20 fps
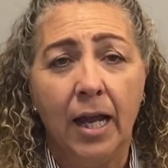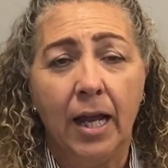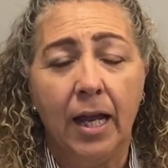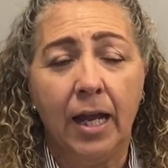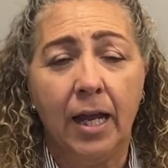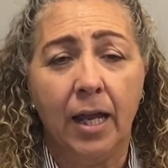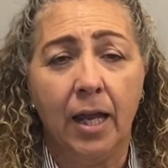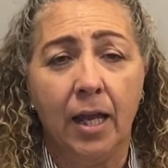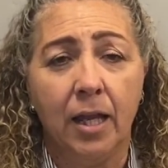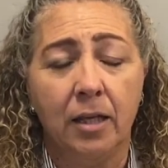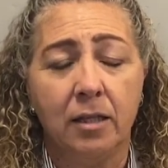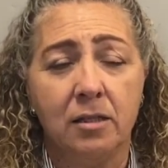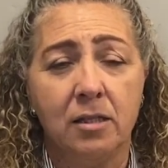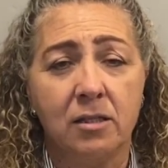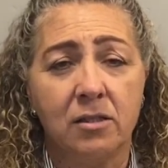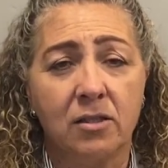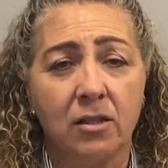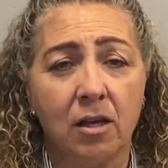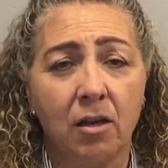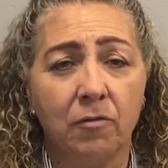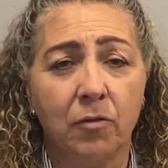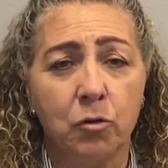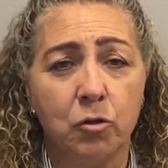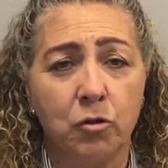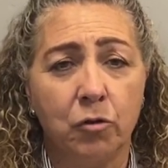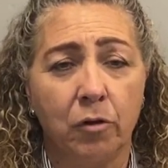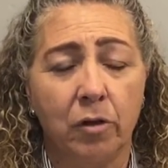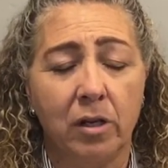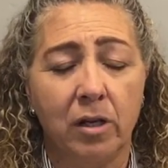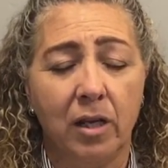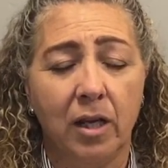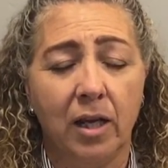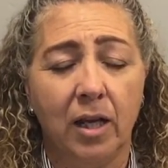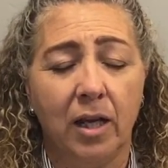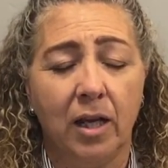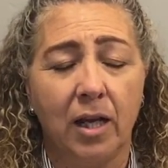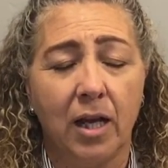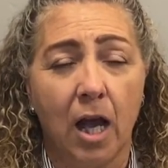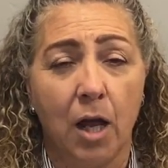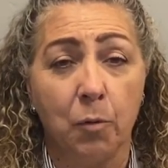and discovered
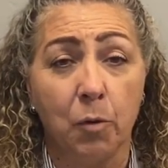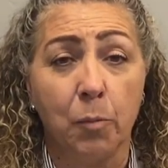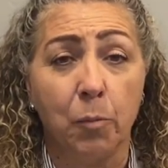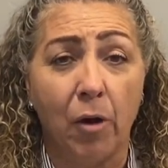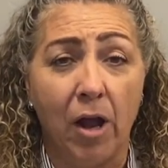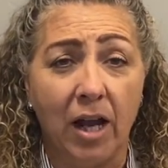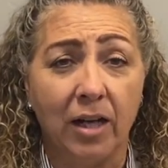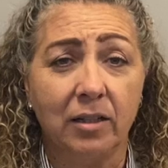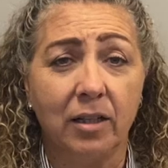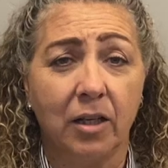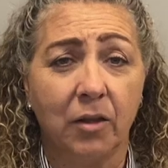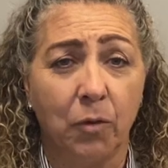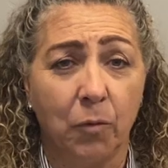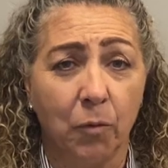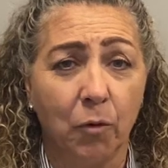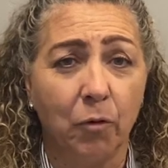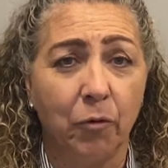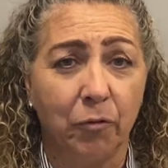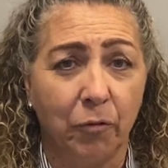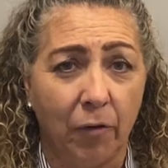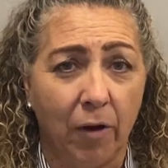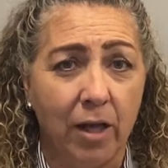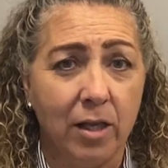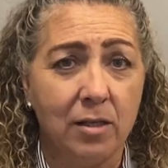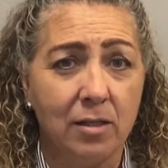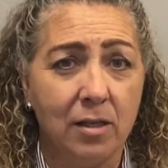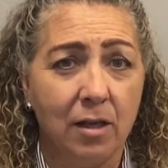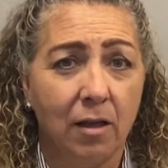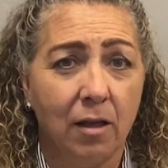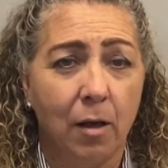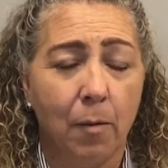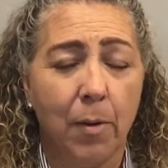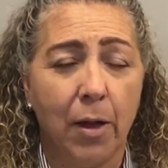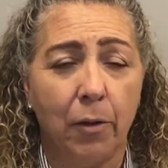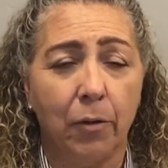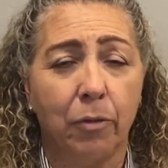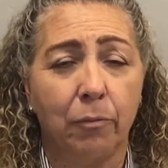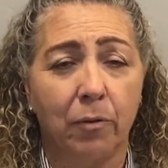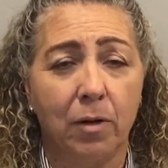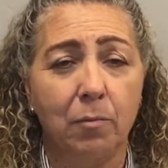Trinity Chiropractic through a friend
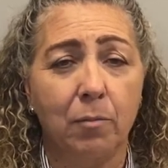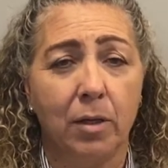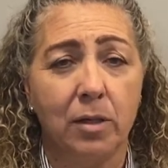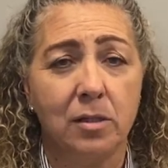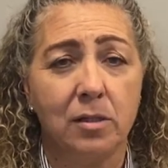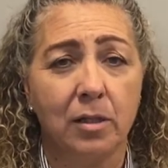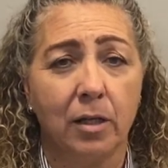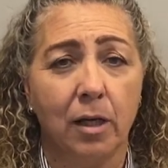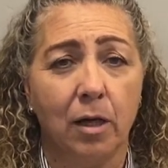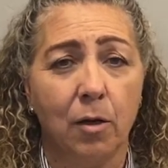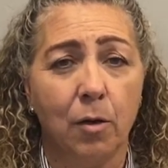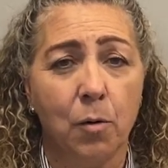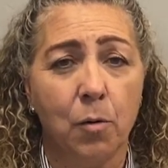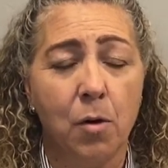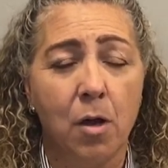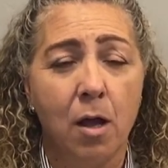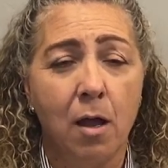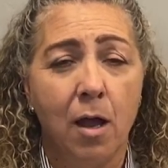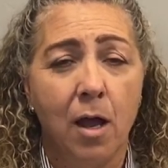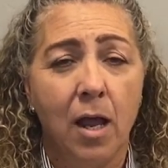about three months ago.